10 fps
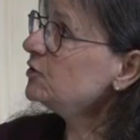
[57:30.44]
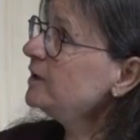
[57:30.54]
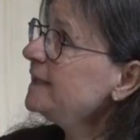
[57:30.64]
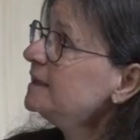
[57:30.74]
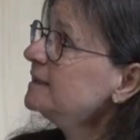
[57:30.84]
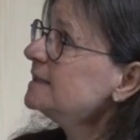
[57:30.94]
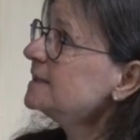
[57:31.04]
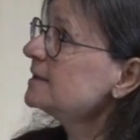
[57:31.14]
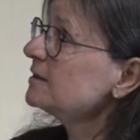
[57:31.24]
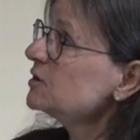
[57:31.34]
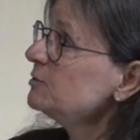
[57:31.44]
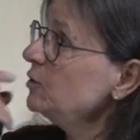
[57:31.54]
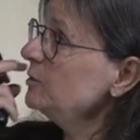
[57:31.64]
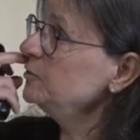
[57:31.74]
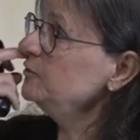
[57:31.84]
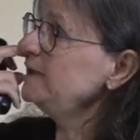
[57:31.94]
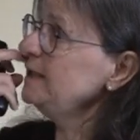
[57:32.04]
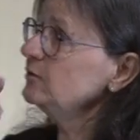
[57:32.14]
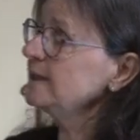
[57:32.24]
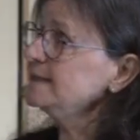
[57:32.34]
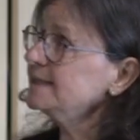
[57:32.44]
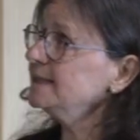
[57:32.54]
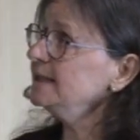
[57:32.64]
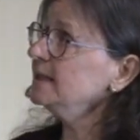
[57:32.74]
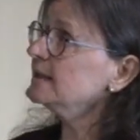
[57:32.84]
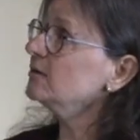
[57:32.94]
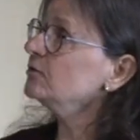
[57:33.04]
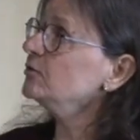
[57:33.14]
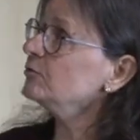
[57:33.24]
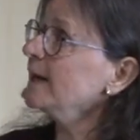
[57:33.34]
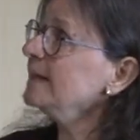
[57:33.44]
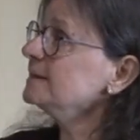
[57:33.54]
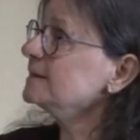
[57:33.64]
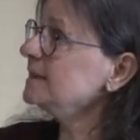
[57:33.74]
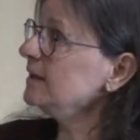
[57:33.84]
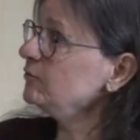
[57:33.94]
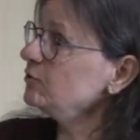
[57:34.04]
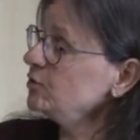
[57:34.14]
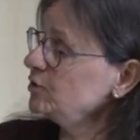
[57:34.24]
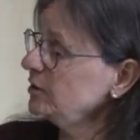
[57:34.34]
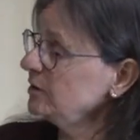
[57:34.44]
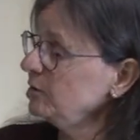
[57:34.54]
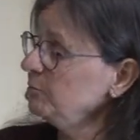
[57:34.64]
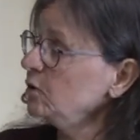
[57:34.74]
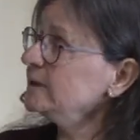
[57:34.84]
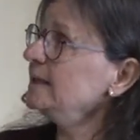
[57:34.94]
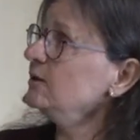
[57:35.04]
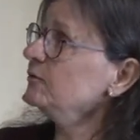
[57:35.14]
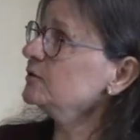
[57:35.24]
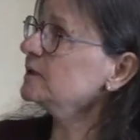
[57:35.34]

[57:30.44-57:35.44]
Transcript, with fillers: So here in this uh, small movie, you can see on the right the evolution, a model of a